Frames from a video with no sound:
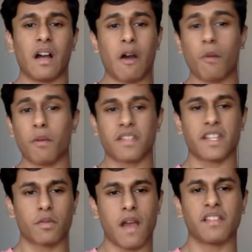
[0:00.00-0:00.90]

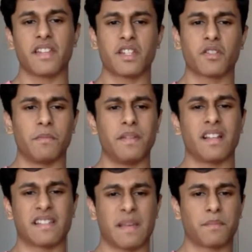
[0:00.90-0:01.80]
homosexuality should be
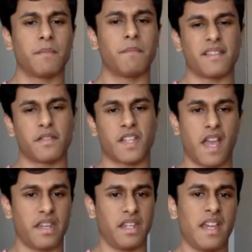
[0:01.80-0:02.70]
accepted by
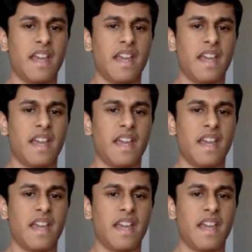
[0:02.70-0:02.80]
society.